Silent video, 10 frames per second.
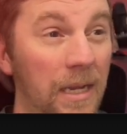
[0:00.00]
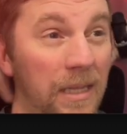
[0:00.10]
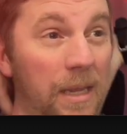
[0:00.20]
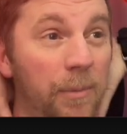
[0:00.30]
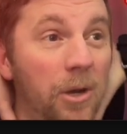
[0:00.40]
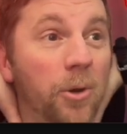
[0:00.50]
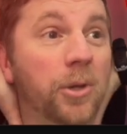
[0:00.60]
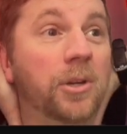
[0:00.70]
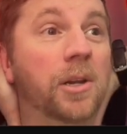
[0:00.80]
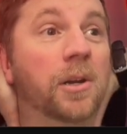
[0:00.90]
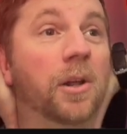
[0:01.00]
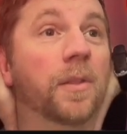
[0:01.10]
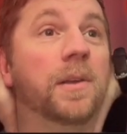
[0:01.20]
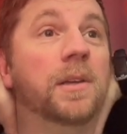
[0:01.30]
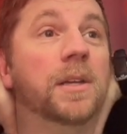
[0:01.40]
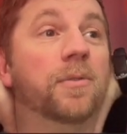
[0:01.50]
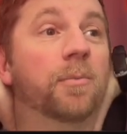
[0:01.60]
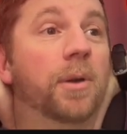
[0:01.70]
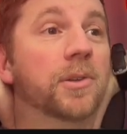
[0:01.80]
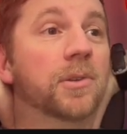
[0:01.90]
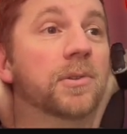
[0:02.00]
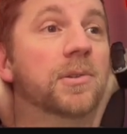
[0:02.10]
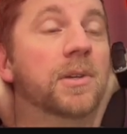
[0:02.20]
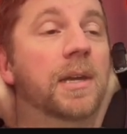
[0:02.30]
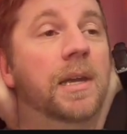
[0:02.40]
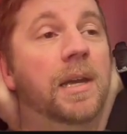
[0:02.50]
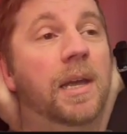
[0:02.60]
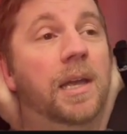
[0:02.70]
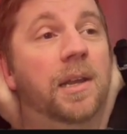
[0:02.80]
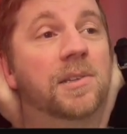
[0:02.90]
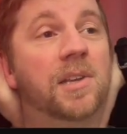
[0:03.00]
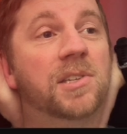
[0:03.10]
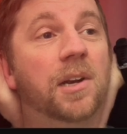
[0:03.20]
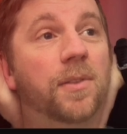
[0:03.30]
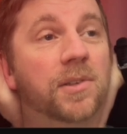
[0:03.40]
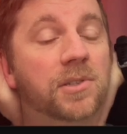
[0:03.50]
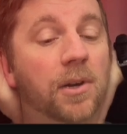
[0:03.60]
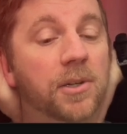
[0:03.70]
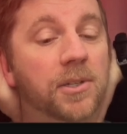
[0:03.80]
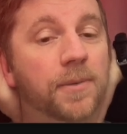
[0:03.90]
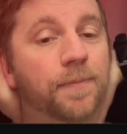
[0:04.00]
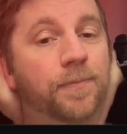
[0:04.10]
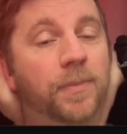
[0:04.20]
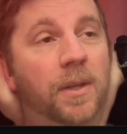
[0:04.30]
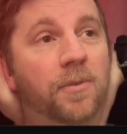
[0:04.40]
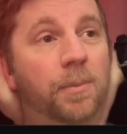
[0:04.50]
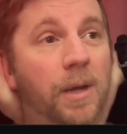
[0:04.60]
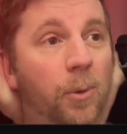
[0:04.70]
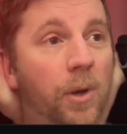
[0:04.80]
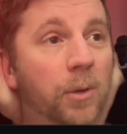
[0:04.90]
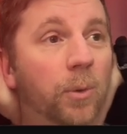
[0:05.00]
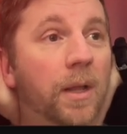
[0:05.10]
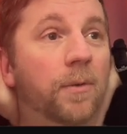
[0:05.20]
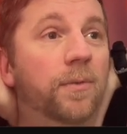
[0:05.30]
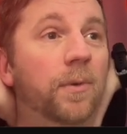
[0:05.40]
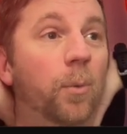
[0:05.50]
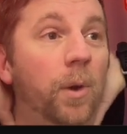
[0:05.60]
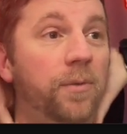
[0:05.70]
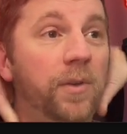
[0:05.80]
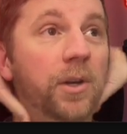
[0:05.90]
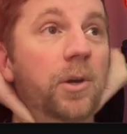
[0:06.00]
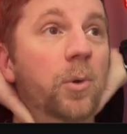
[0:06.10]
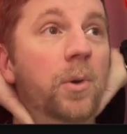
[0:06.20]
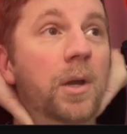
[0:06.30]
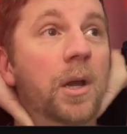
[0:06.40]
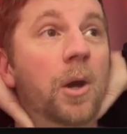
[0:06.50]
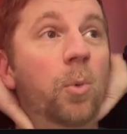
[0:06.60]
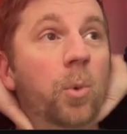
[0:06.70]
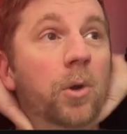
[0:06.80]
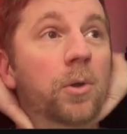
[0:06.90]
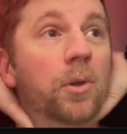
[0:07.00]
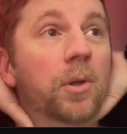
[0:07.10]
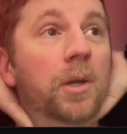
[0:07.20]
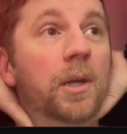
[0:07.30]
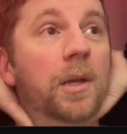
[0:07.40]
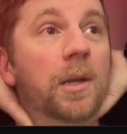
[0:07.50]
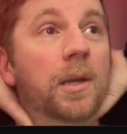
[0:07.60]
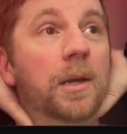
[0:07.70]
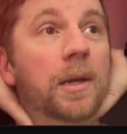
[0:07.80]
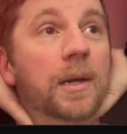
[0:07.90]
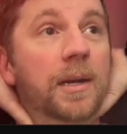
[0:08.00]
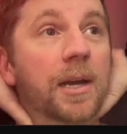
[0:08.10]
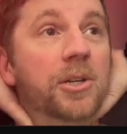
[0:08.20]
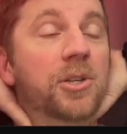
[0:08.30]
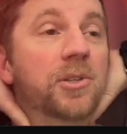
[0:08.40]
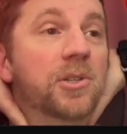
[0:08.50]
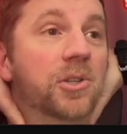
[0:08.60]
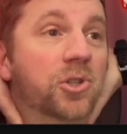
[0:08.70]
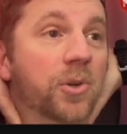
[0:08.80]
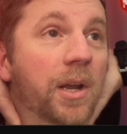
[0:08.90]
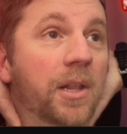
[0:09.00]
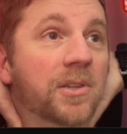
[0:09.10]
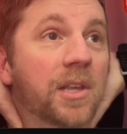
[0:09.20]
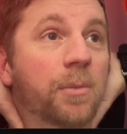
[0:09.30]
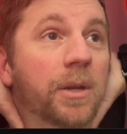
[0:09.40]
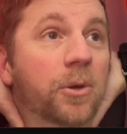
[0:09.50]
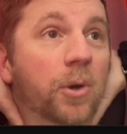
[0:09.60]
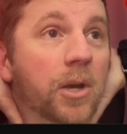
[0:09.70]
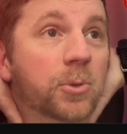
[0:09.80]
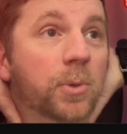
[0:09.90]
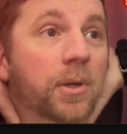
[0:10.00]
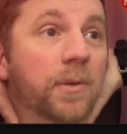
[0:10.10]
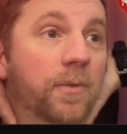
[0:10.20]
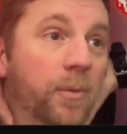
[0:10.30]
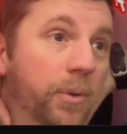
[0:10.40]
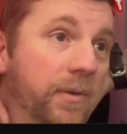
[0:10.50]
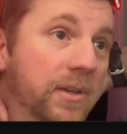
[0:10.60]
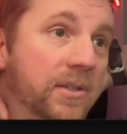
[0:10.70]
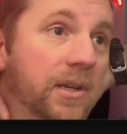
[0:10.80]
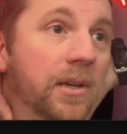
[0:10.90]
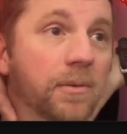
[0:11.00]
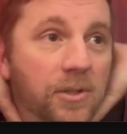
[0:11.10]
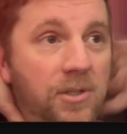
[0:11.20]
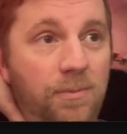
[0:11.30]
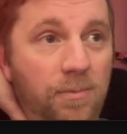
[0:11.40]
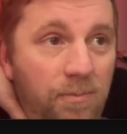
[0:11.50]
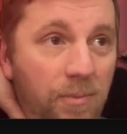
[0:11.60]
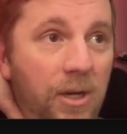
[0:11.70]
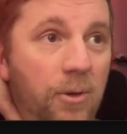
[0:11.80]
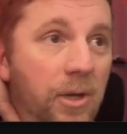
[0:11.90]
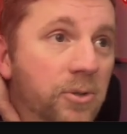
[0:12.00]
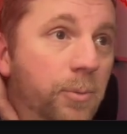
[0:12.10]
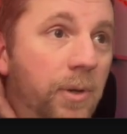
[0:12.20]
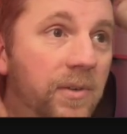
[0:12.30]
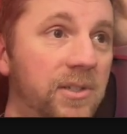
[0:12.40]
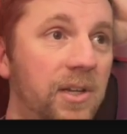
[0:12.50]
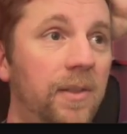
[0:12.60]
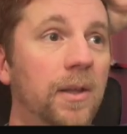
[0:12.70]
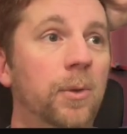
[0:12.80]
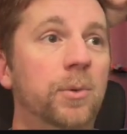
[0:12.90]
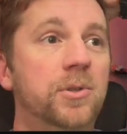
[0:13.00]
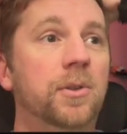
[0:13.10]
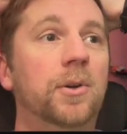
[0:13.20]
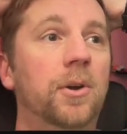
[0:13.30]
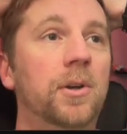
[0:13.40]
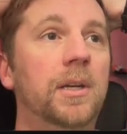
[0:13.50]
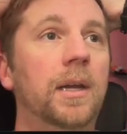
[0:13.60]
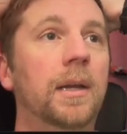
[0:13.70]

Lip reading: Let me know how you did in all the different puzzles. And as I said at the start, from now on we'll have one video, Wordle, Connections, Strands, and the Mini Crossword for the previous day. Just Mini Crossword previous day, the other ones are the current day.